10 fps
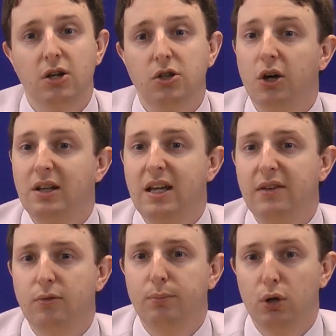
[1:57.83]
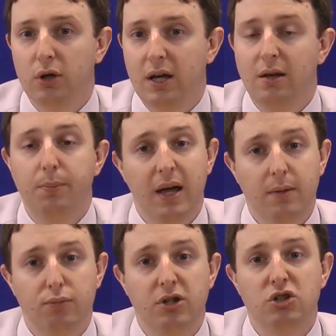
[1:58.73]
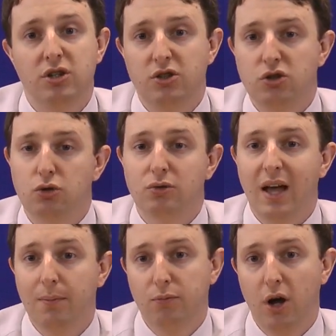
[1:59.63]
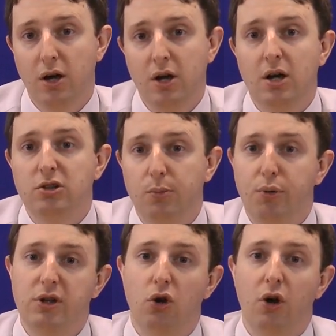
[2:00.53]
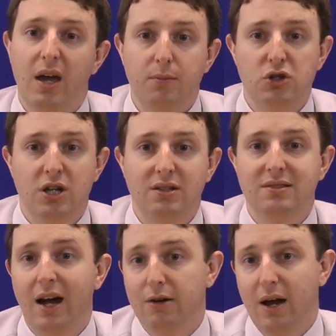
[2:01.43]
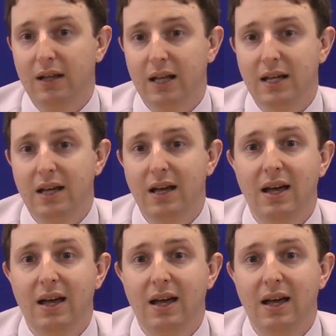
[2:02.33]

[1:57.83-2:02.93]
You can even plug in a PicBridge digital camera to print your images directly,